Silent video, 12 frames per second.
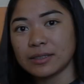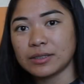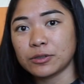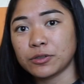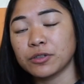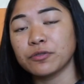
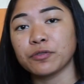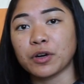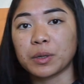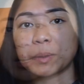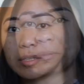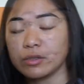to
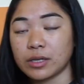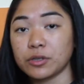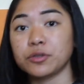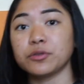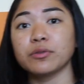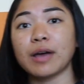confirm that you
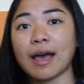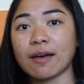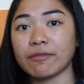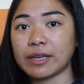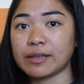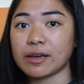do
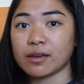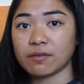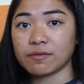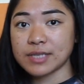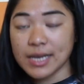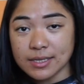have a
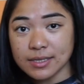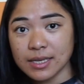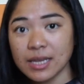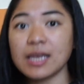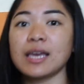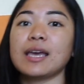negative test
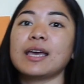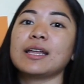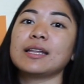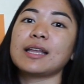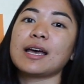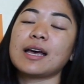
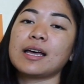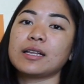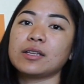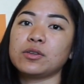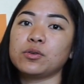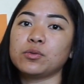and that
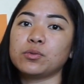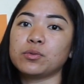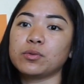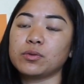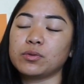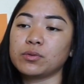
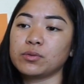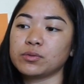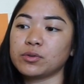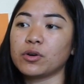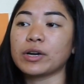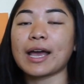you
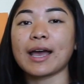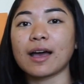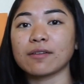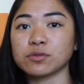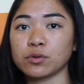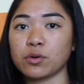don't
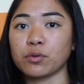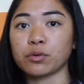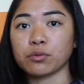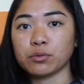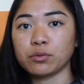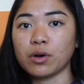have to go
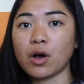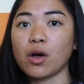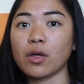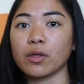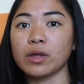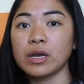through
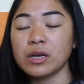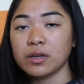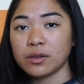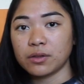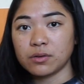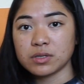all
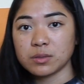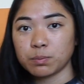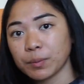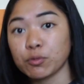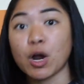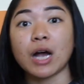those
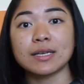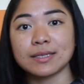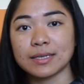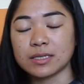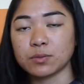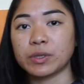
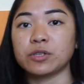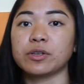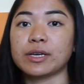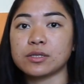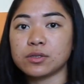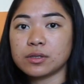process when you
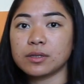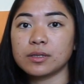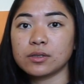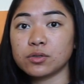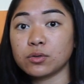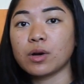get
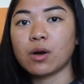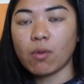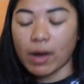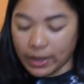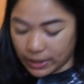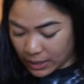to
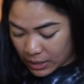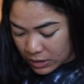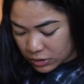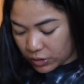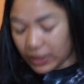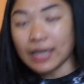Hawaii.
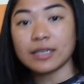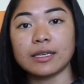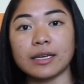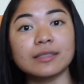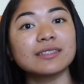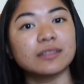So
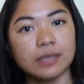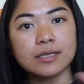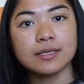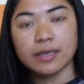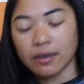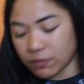it
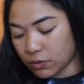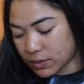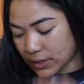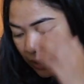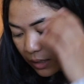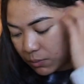does save you
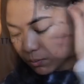time.